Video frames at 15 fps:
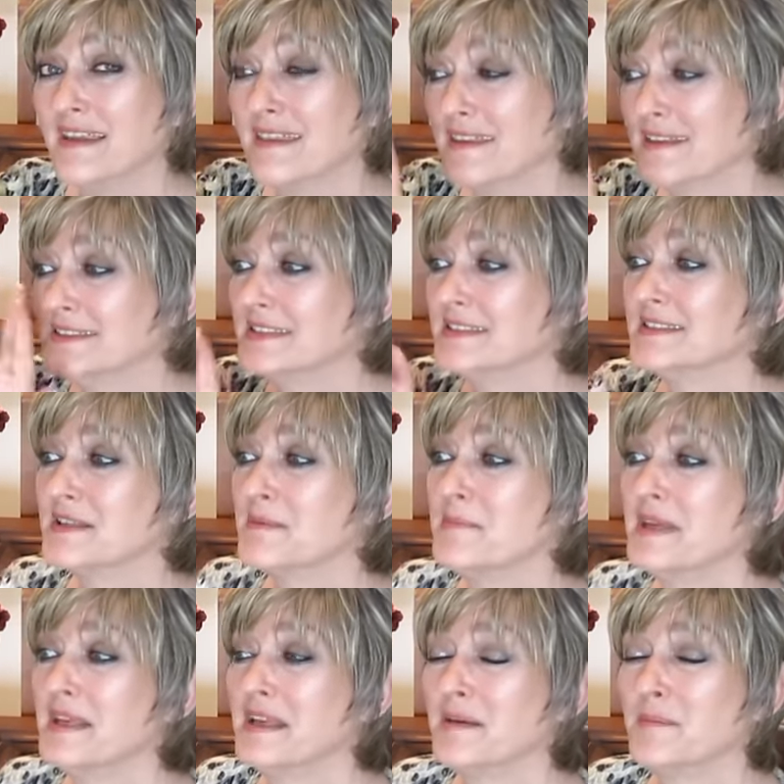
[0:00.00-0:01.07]
This is the
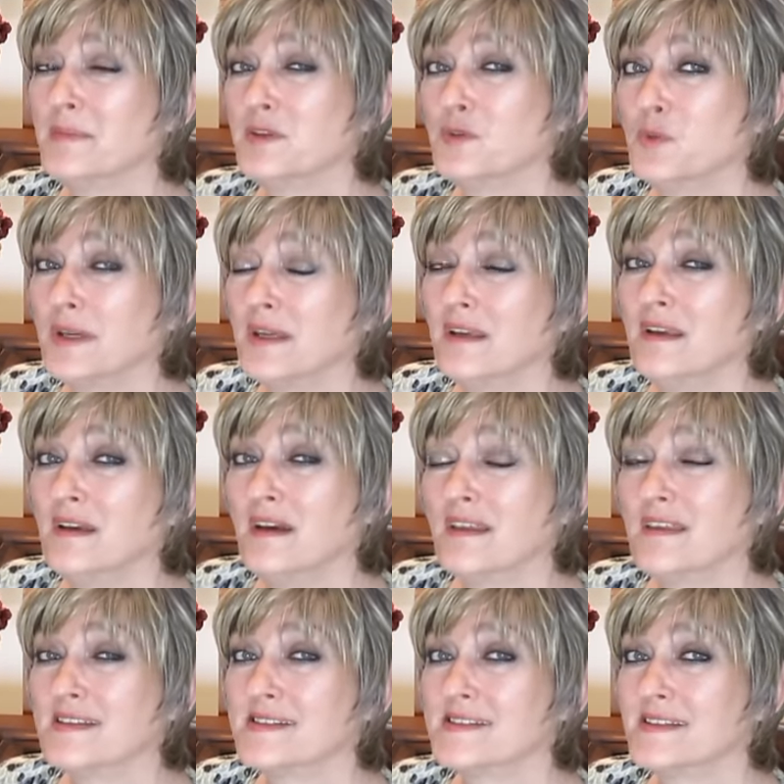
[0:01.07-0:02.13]
meeting between
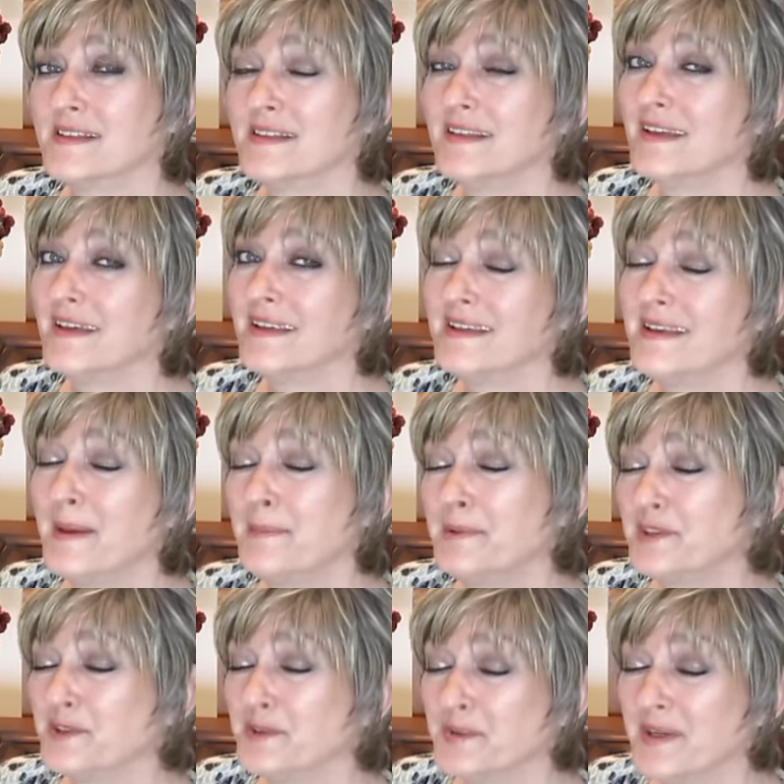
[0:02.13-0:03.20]
the Sun and
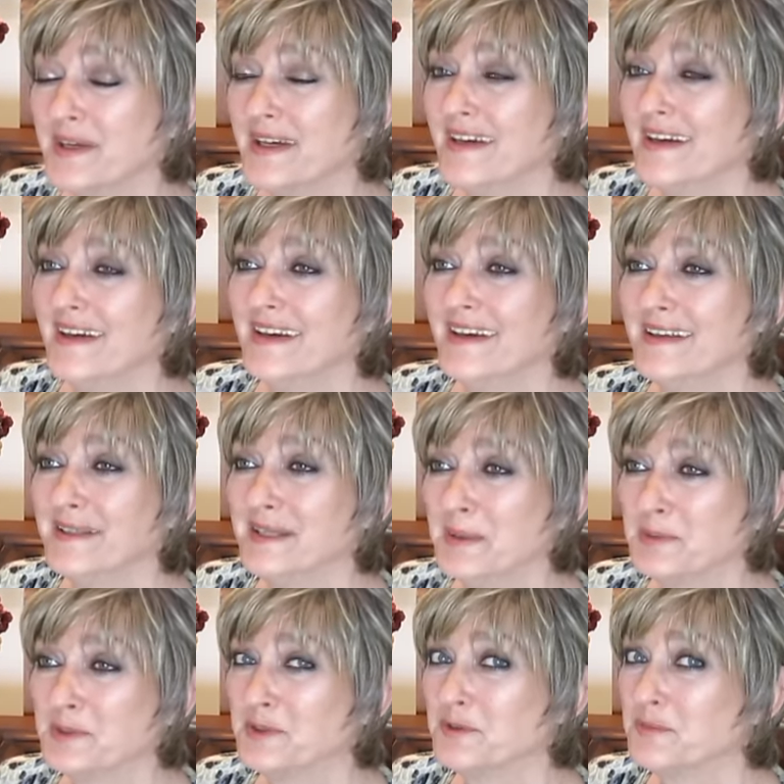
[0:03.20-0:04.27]
Neptune. And
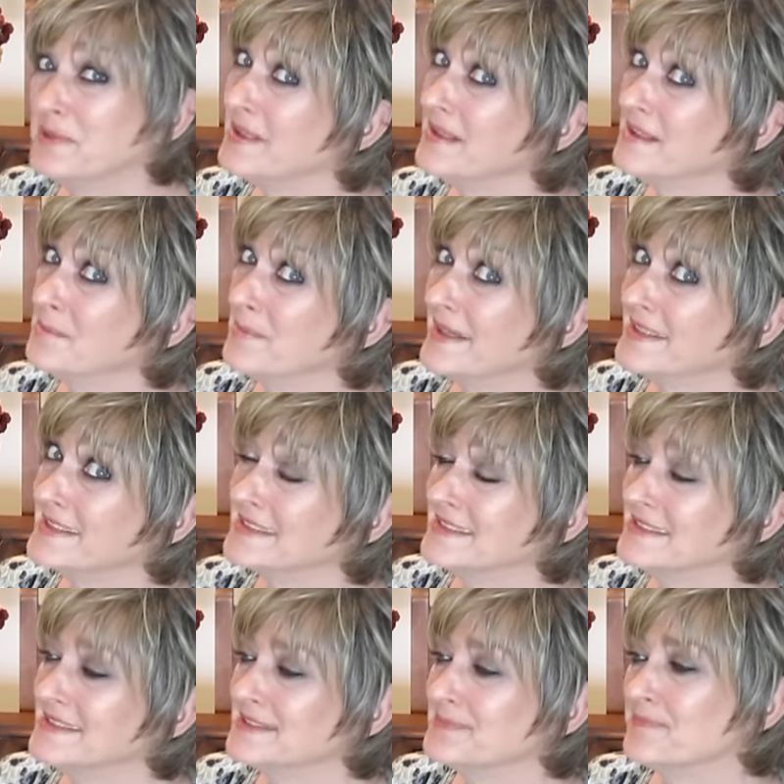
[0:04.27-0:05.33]
Neptune being in
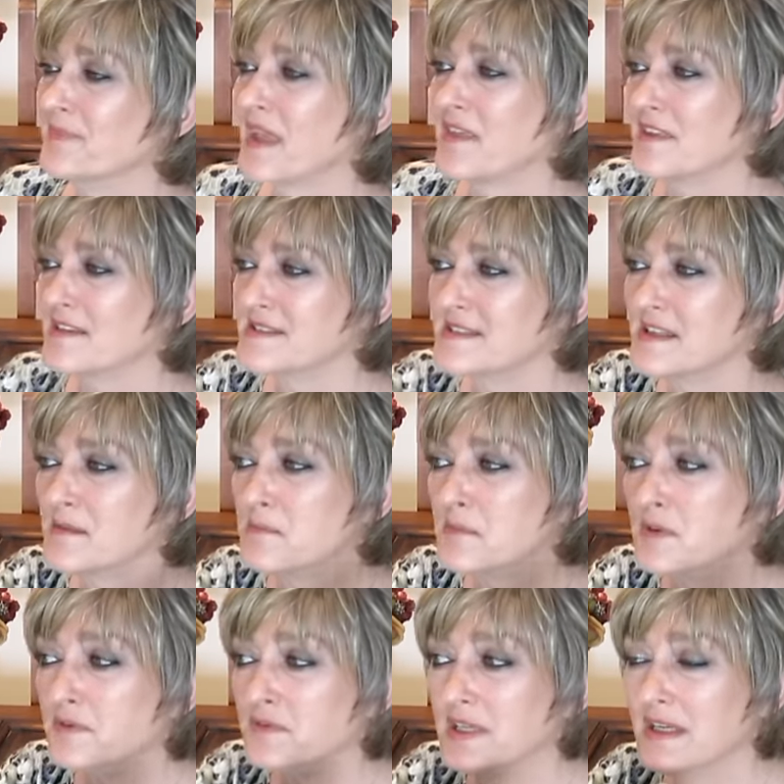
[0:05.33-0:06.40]
Pisces, the Sun
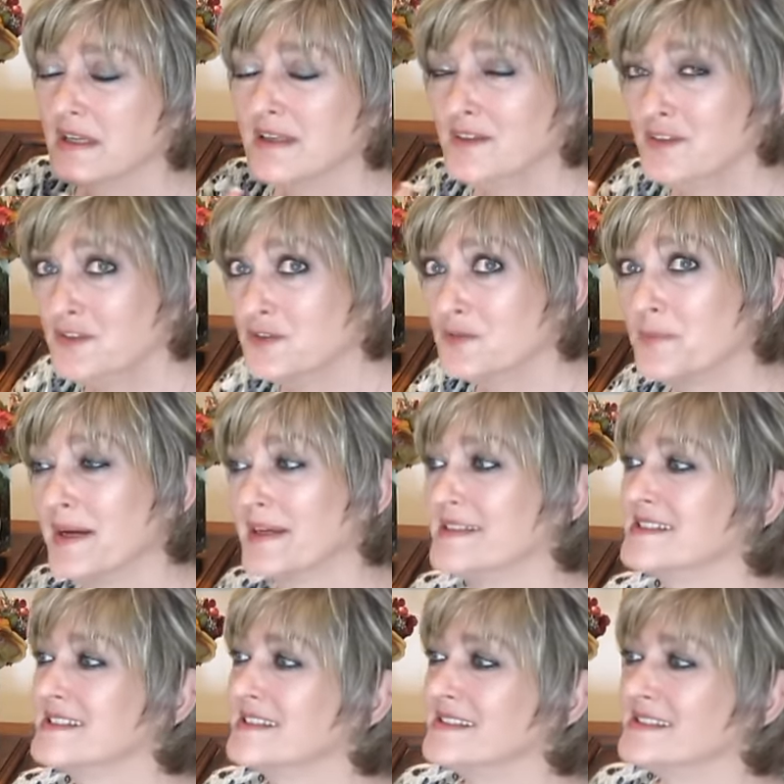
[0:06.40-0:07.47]
moved into
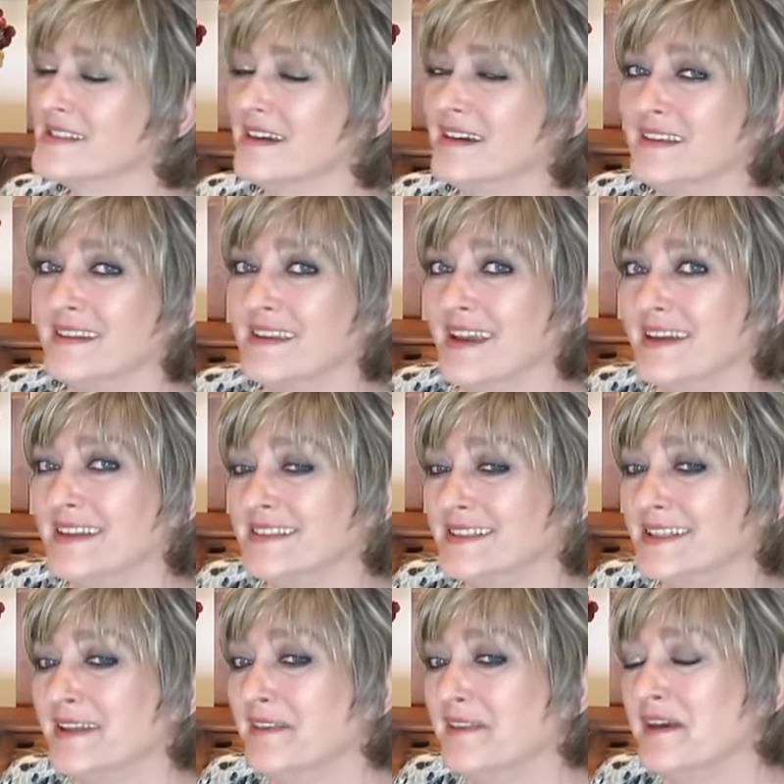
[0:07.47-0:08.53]
Pisces on the
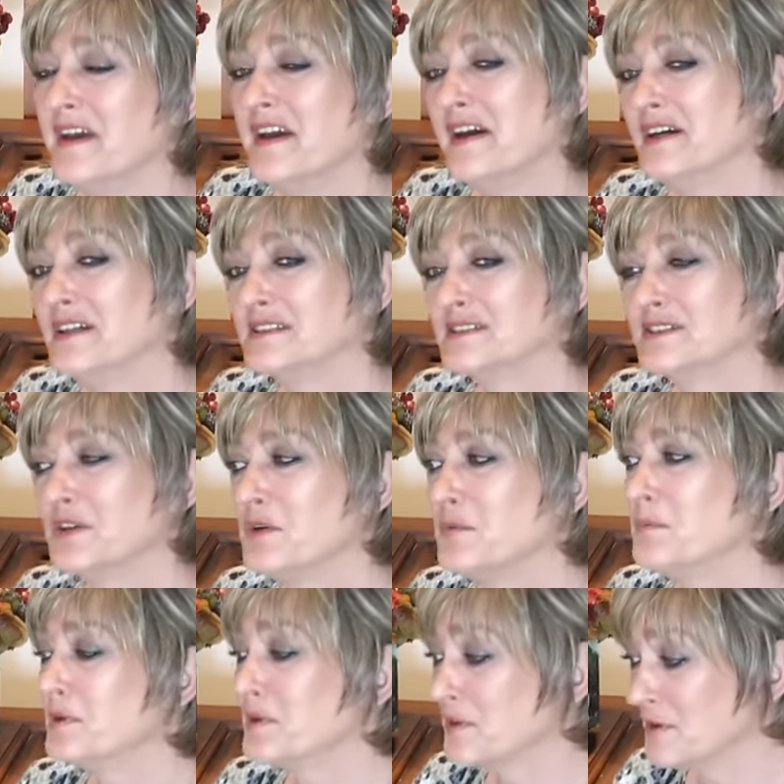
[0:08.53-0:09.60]
18th. So
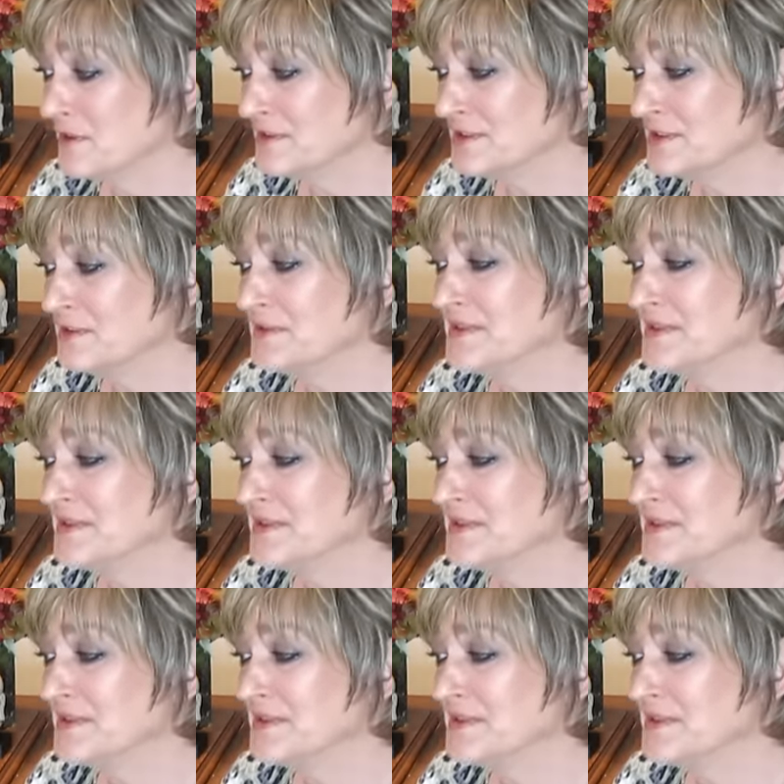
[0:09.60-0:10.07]
put those two